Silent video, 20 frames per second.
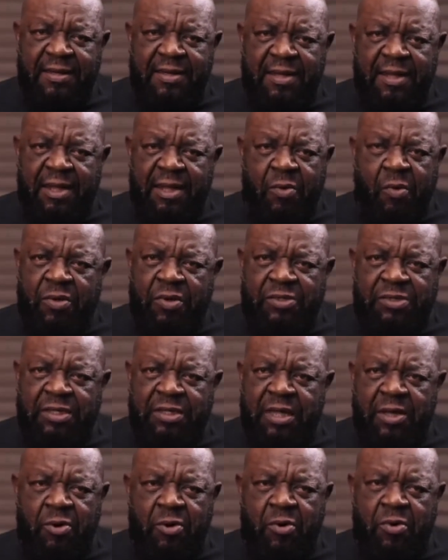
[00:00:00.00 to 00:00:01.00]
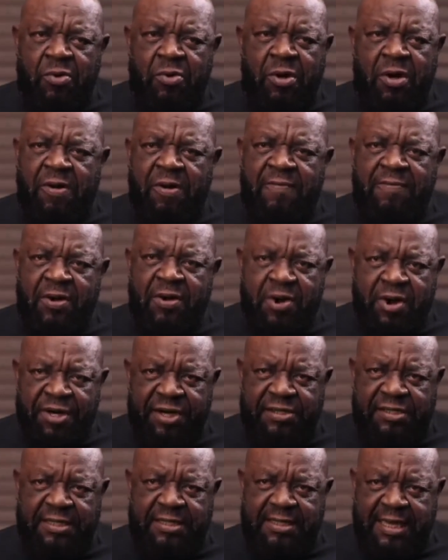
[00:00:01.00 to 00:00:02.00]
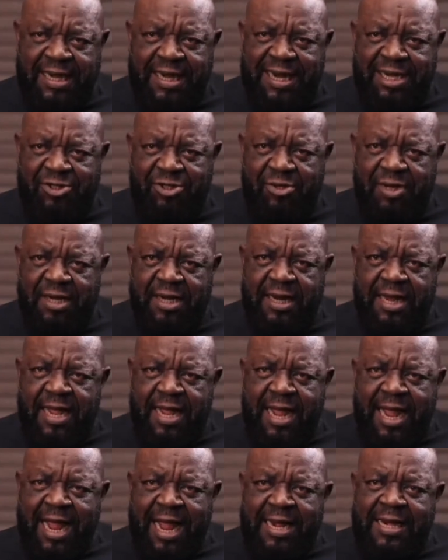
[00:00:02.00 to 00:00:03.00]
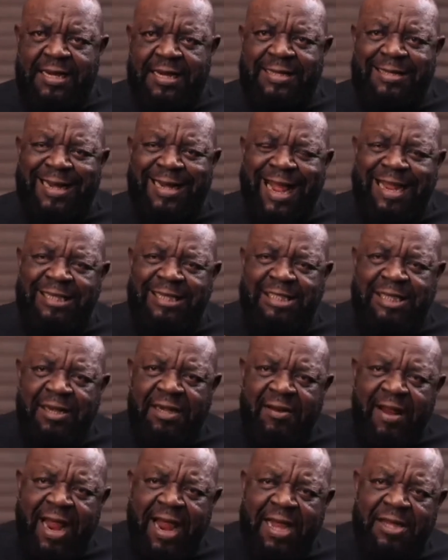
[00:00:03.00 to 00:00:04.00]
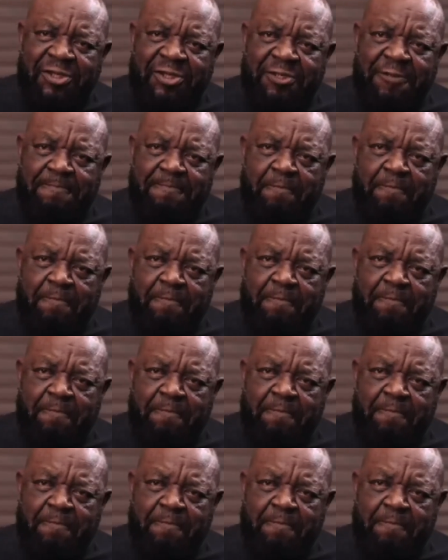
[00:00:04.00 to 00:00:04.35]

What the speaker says: It was a whole lot of noise internationally. And Nigeria's